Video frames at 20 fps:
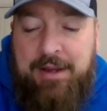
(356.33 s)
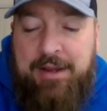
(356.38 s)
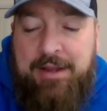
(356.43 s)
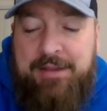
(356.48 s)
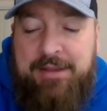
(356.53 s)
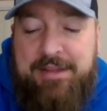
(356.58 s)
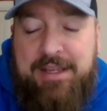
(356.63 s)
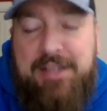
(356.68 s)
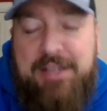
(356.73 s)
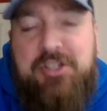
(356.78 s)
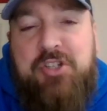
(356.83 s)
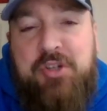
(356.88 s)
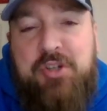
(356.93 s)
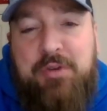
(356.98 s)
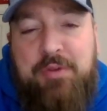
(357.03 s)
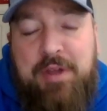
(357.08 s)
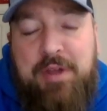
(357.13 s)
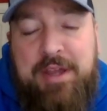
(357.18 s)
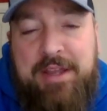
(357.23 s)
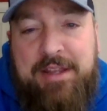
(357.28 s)
The
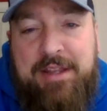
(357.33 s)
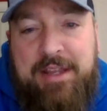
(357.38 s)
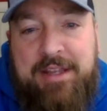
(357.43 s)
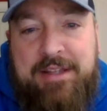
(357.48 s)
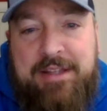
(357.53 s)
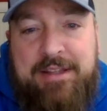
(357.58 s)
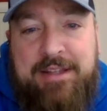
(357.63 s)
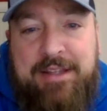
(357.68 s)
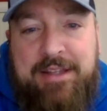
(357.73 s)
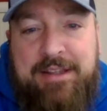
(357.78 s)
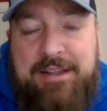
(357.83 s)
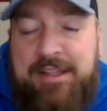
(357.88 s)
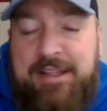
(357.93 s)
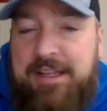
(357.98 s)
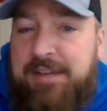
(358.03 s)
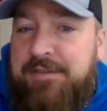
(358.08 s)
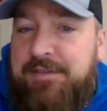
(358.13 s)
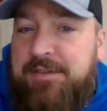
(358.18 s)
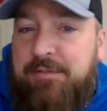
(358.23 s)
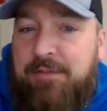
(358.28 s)
issue it
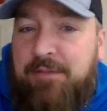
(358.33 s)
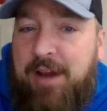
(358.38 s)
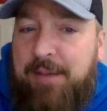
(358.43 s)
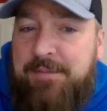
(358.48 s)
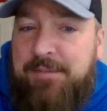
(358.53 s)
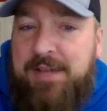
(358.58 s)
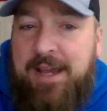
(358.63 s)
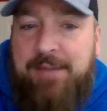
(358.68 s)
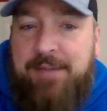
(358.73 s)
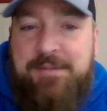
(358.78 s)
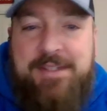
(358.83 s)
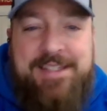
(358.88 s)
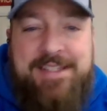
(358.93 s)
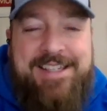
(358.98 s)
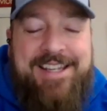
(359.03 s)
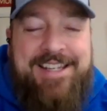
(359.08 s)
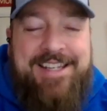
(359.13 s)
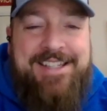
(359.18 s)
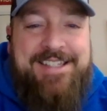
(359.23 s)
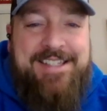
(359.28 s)
leaves, and Rob Thompson
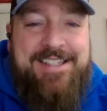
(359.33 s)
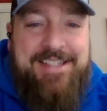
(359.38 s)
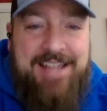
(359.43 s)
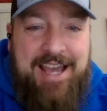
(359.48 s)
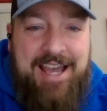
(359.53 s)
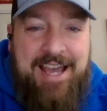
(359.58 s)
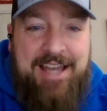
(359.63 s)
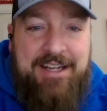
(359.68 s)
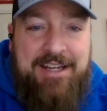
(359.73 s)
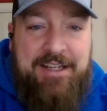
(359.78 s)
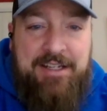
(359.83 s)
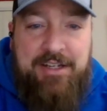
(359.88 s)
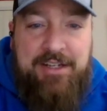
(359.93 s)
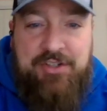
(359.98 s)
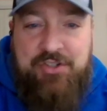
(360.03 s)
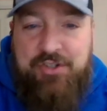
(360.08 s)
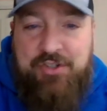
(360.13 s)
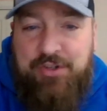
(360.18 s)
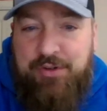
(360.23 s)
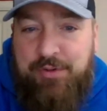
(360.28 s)
said it's not an
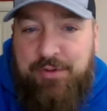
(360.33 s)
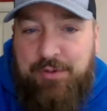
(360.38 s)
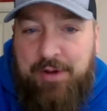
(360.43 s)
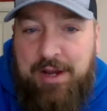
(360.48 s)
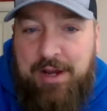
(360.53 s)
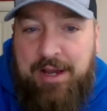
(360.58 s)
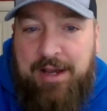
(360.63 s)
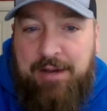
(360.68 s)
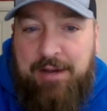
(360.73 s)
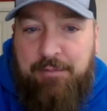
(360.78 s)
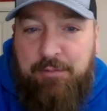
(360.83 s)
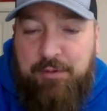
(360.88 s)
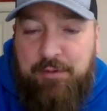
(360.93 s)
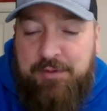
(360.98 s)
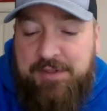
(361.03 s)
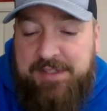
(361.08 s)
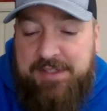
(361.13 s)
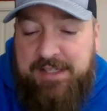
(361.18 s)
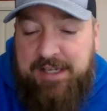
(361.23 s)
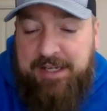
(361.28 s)
issue. We'll
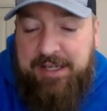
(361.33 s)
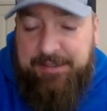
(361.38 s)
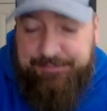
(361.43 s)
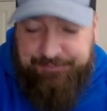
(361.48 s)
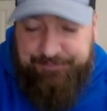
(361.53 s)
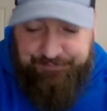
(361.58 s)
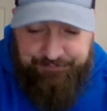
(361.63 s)
see.